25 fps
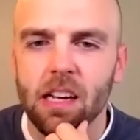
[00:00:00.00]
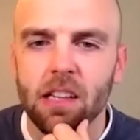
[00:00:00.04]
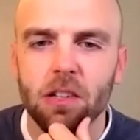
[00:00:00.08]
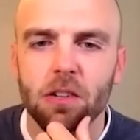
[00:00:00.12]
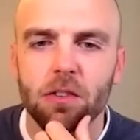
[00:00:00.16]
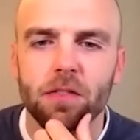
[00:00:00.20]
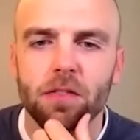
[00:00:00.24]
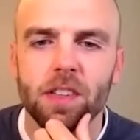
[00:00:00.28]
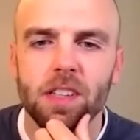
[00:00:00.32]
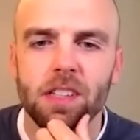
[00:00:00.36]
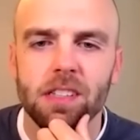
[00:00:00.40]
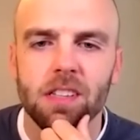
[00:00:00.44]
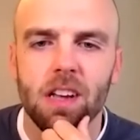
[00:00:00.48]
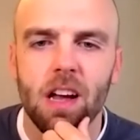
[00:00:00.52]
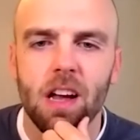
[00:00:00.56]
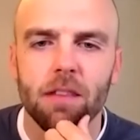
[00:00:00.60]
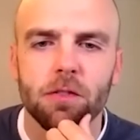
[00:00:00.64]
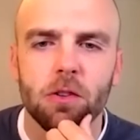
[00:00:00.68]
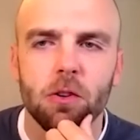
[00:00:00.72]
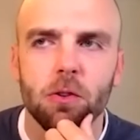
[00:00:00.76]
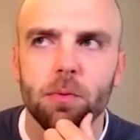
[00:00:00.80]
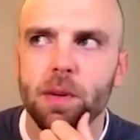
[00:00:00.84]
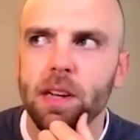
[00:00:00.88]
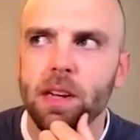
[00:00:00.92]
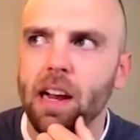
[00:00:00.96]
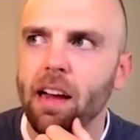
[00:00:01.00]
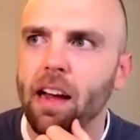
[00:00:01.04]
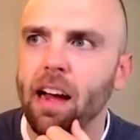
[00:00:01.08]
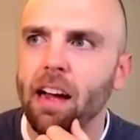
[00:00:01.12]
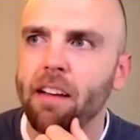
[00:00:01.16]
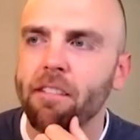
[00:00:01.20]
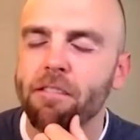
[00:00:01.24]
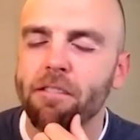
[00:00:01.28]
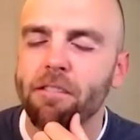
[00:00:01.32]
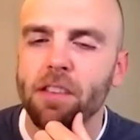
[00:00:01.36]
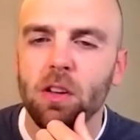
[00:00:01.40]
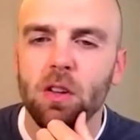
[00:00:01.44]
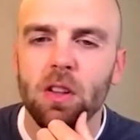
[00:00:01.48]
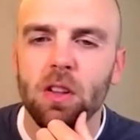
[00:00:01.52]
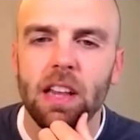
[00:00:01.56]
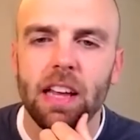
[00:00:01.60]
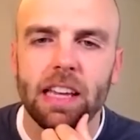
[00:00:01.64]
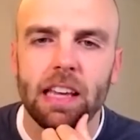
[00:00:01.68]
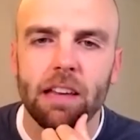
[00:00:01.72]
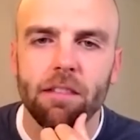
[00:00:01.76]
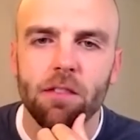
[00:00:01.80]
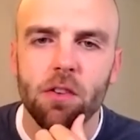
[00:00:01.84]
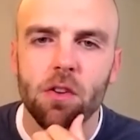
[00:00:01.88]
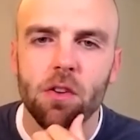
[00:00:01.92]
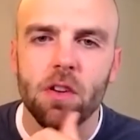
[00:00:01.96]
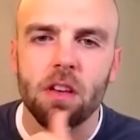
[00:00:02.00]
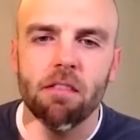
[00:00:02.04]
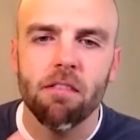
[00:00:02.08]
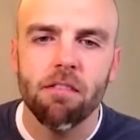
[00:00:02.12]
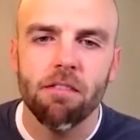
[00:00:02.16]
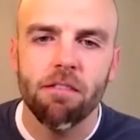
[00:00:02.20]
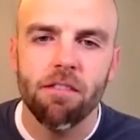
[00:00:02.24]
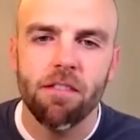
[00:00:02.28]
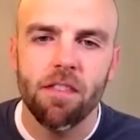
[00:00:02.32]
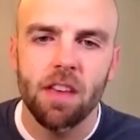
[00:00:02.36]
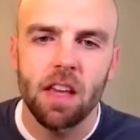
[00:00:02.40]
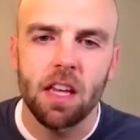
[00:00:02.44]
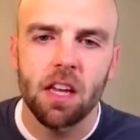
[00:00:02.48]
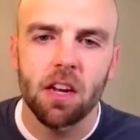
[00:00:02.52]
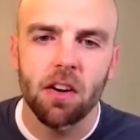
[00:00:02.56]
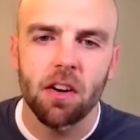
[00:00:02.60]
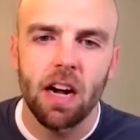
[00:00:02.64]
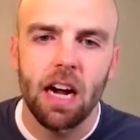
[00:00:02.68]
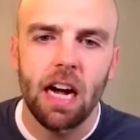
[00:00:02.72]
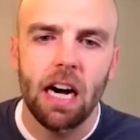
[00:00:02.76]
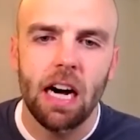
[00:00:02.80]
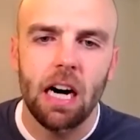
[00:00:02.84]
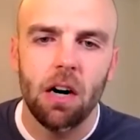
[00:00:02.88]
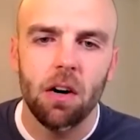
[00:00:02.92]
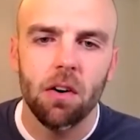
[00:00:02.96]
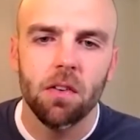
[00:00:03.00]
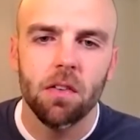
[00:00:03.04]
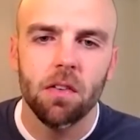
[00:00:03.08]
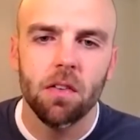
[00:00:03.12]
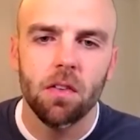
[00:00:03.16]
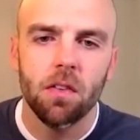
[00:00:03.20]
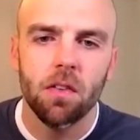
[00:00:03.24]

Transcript: a little philosophical, but I, I feel like if you can figure out